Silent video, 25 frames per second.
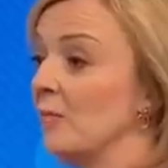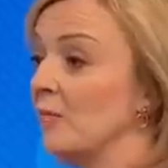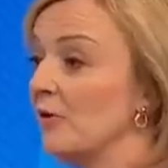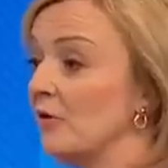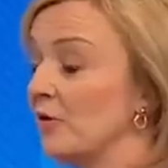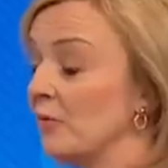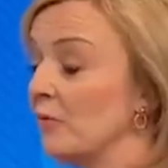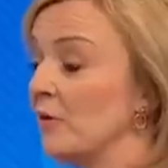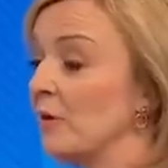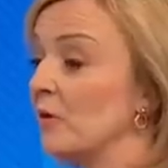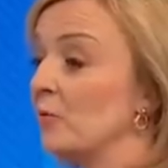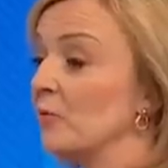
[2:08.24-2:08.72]

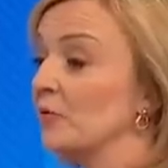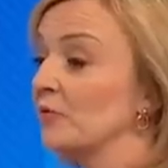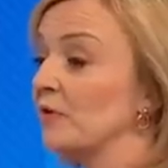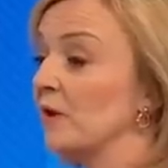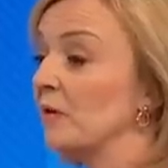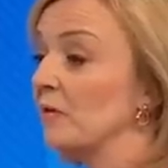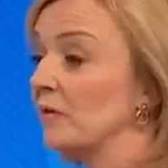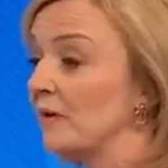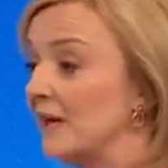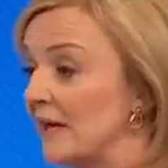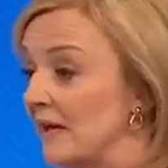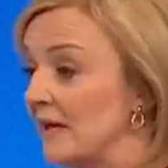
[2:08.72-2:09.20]
but that we
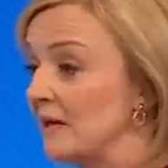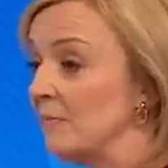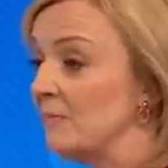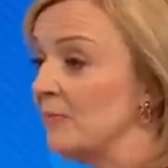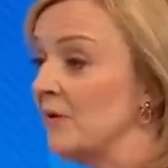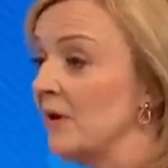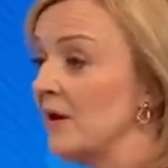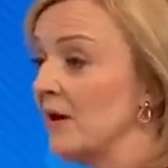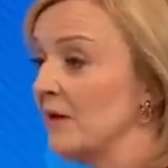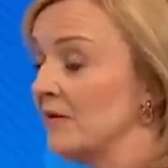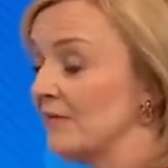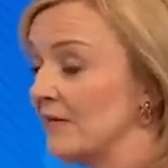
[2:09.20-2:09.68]
also
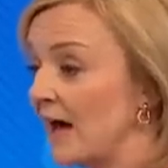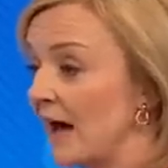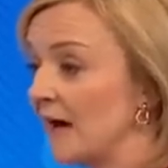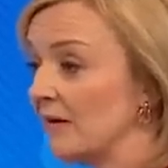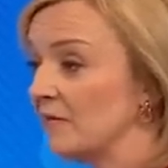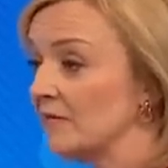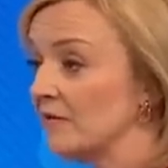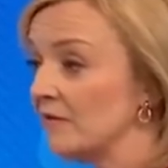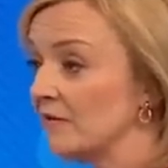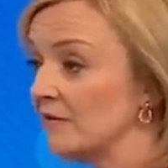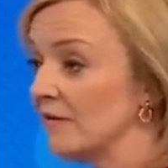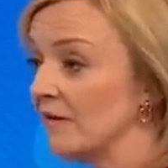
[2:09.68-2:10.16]
keep
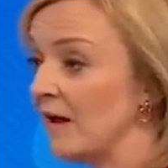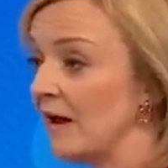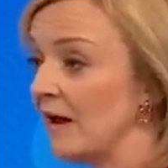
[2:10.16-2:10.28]
taxes